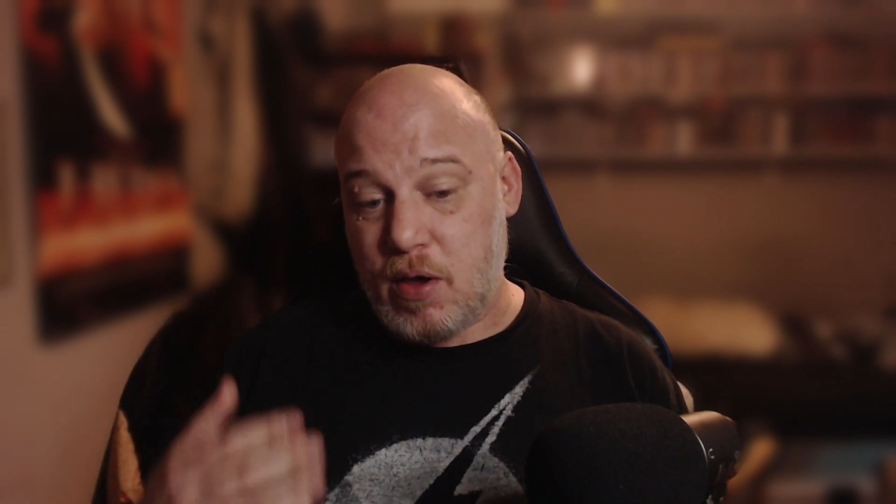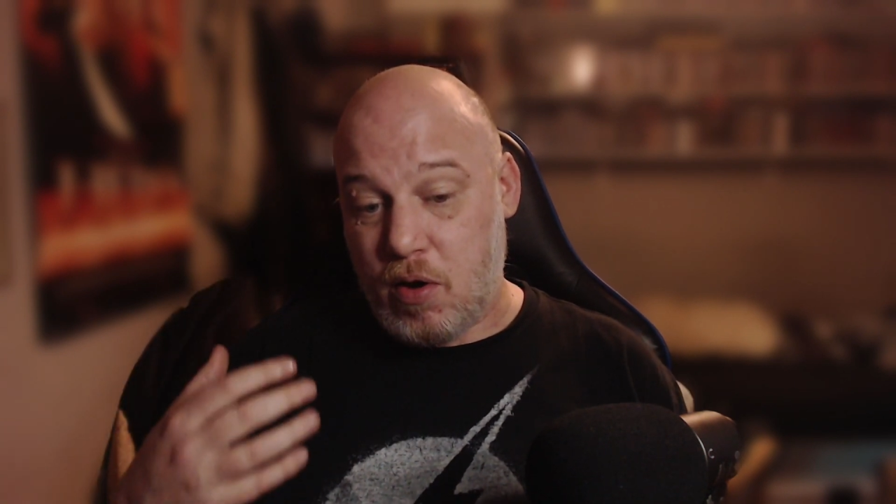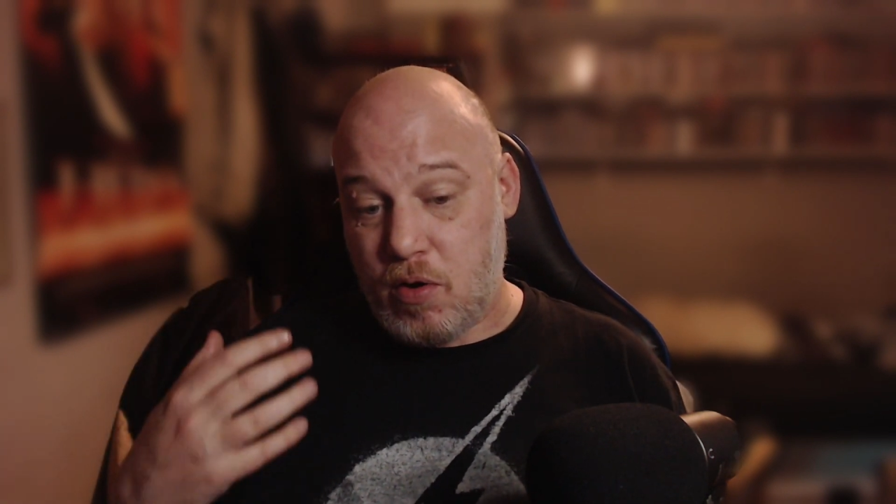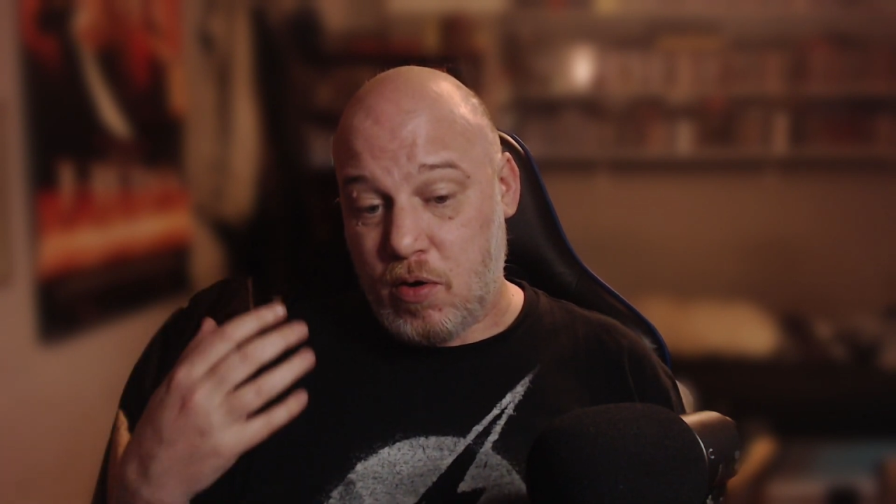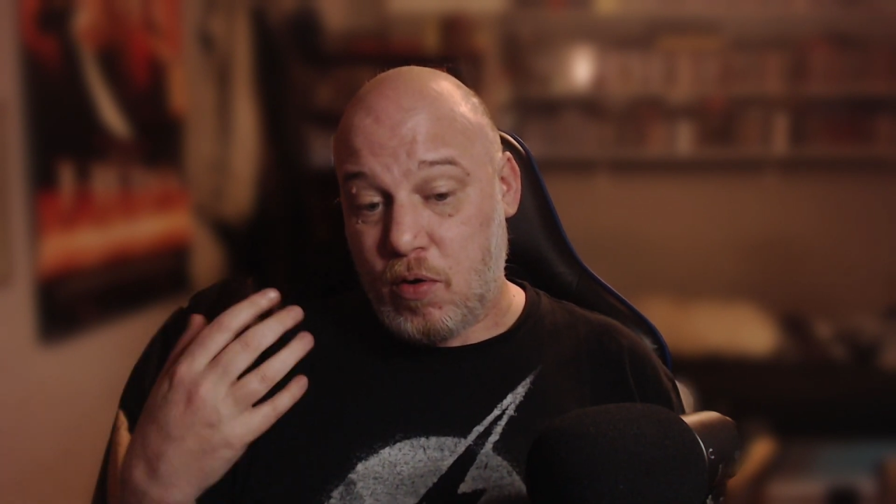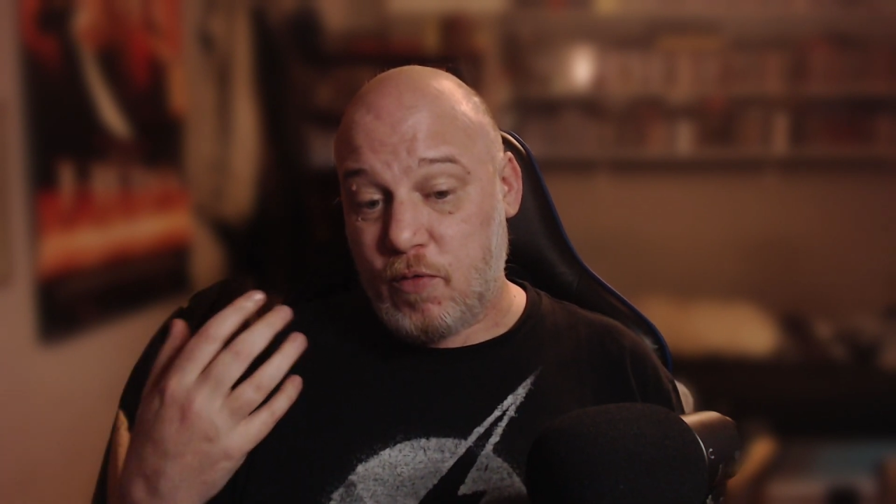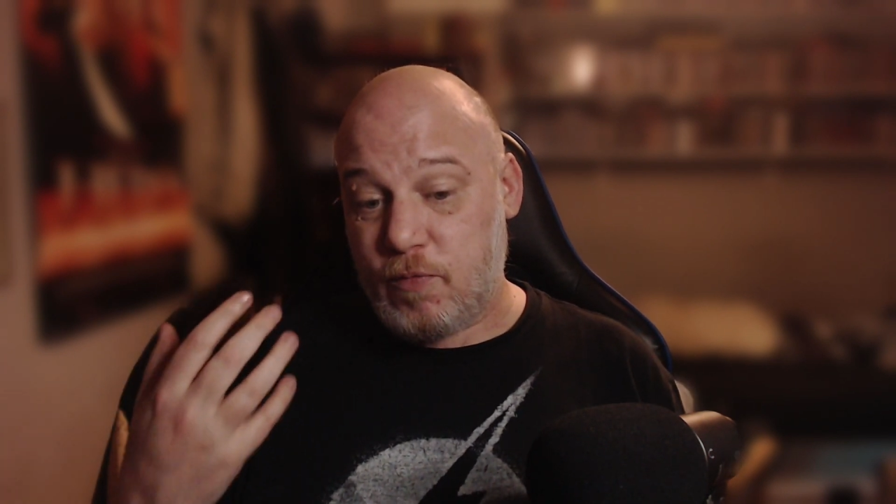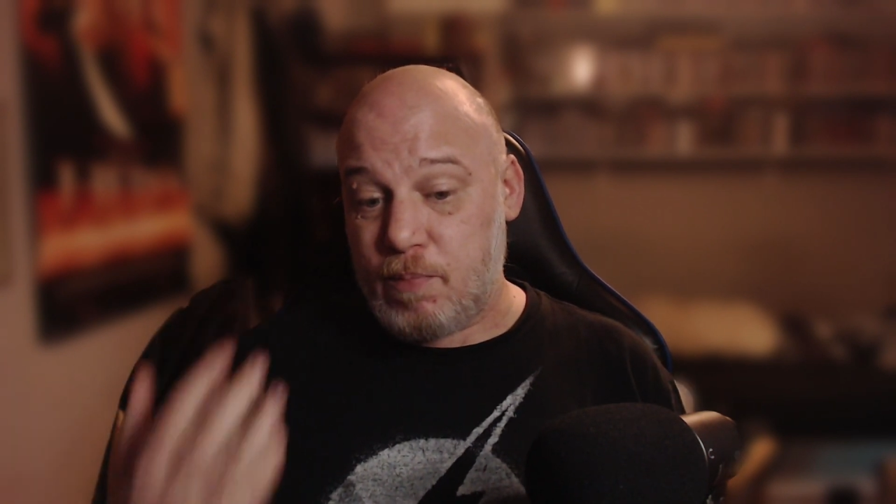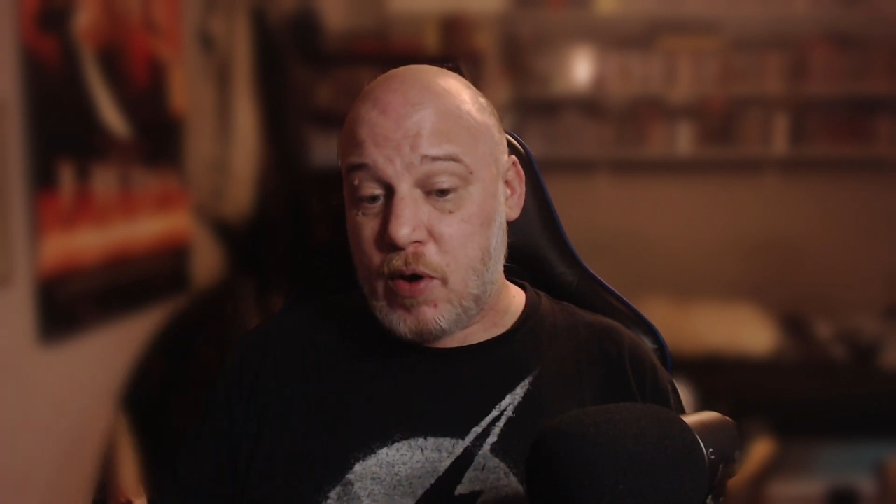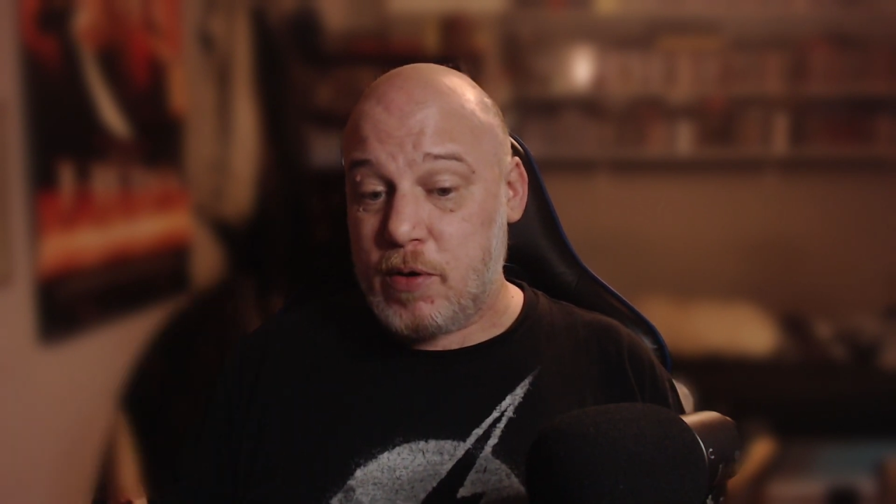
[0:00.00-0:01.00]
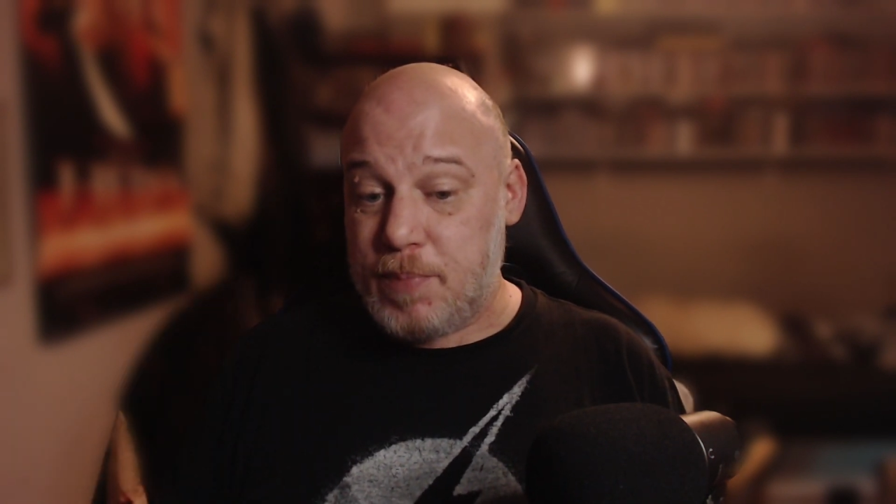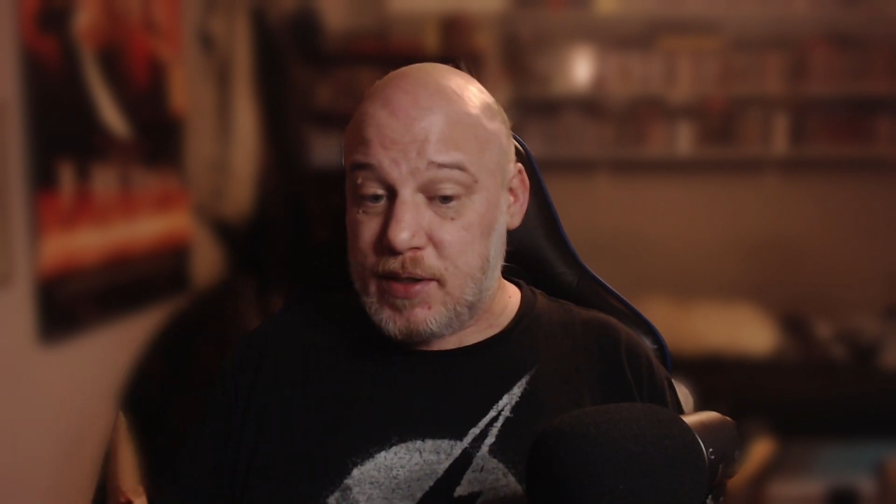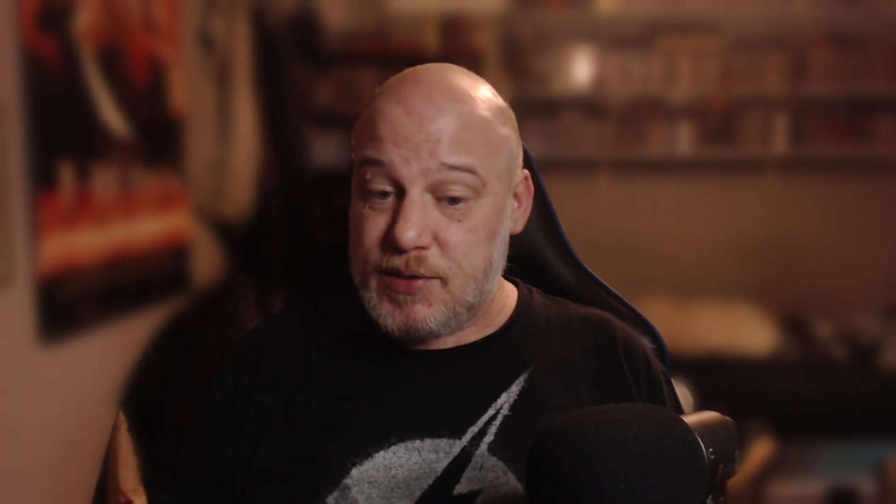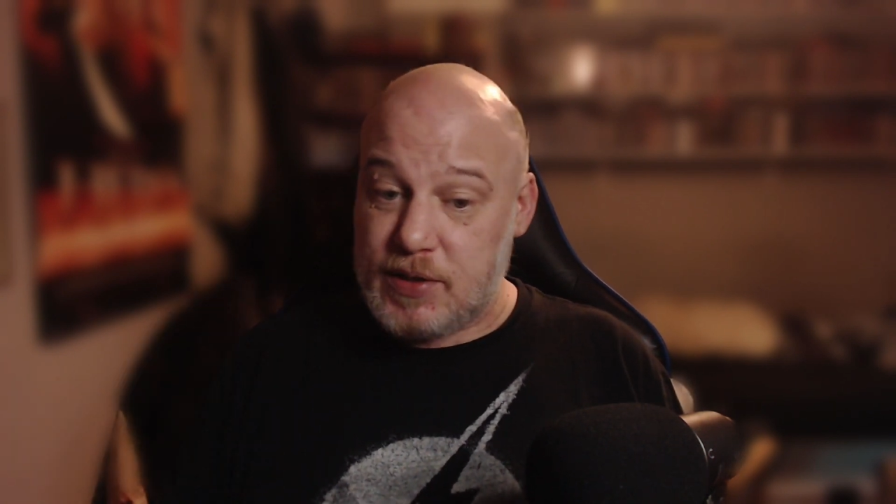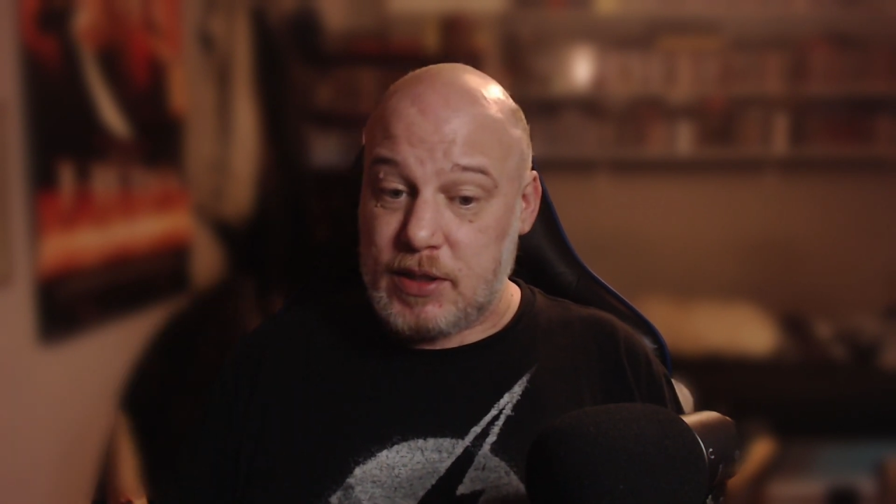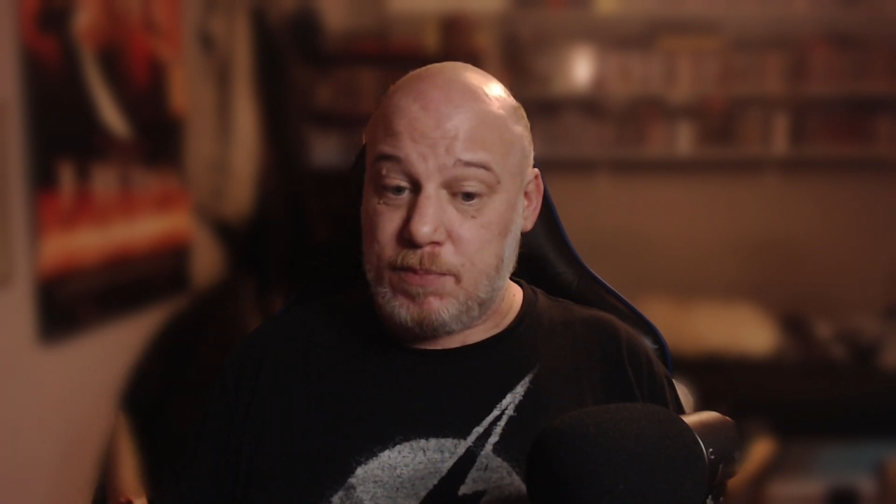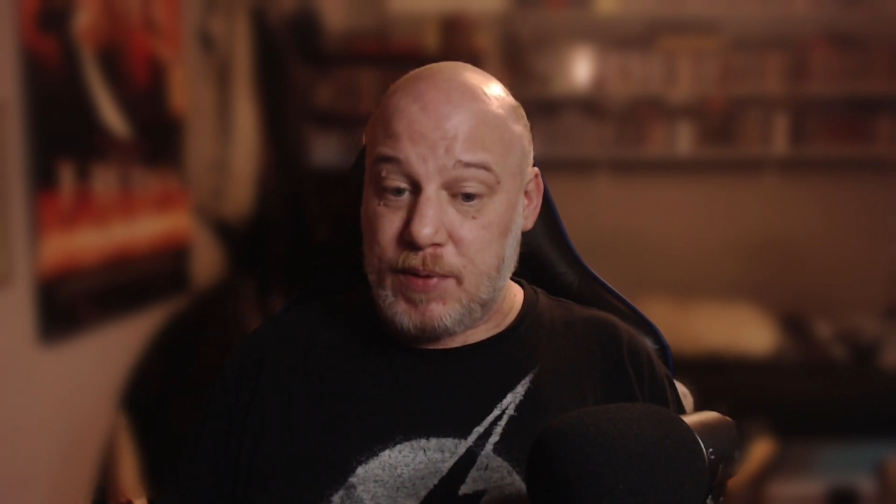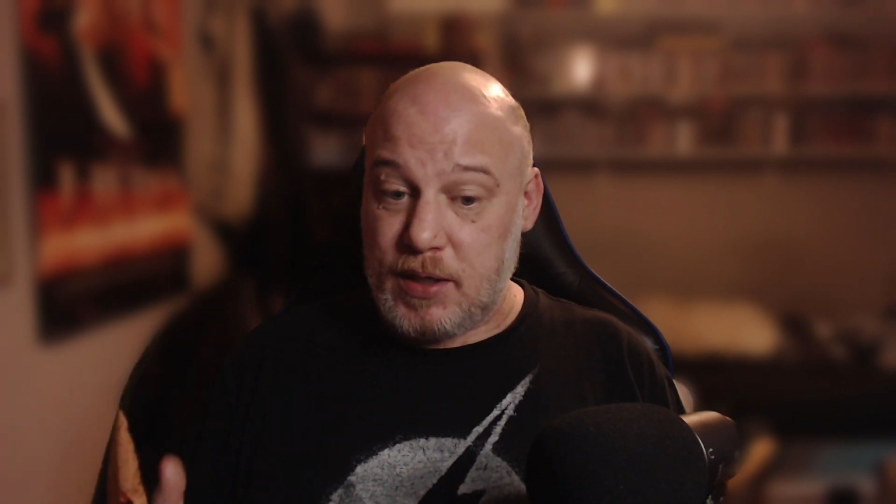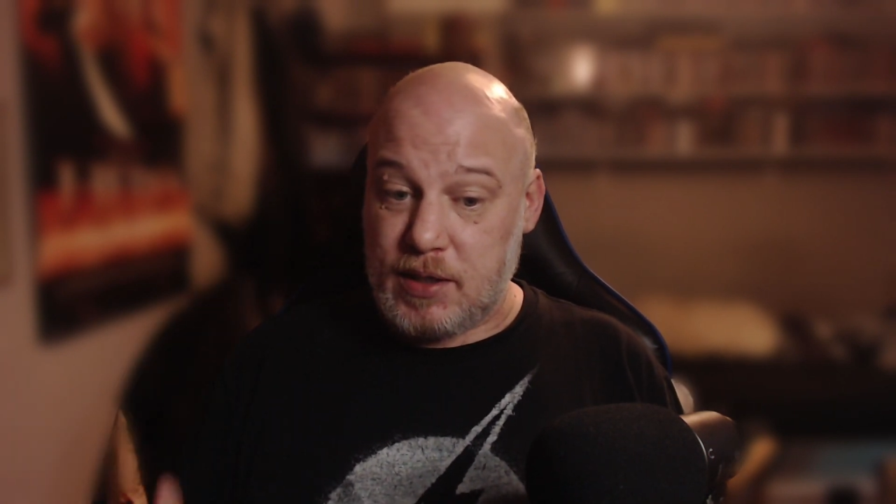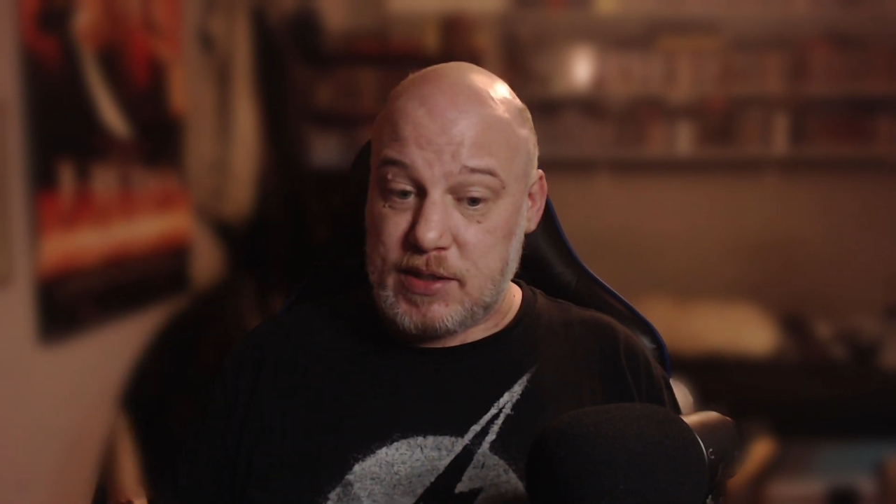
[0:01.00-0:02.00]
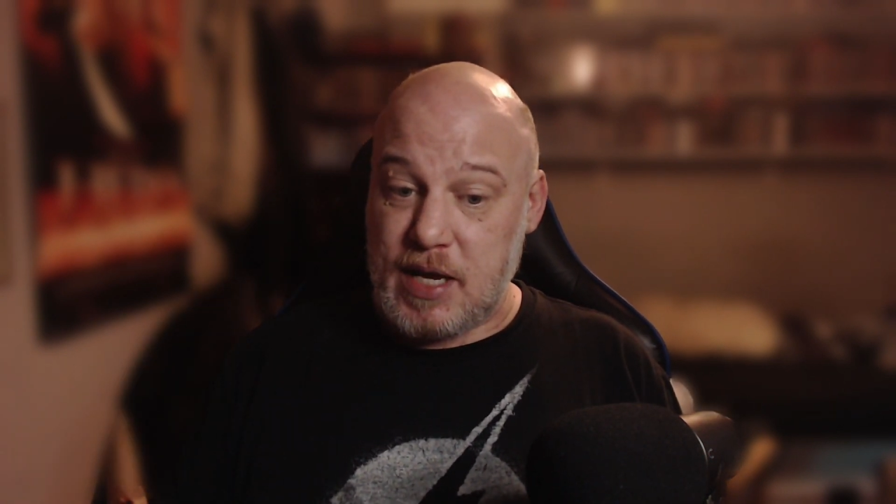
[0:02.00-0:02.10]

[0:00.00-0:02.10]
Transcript: are of my PC being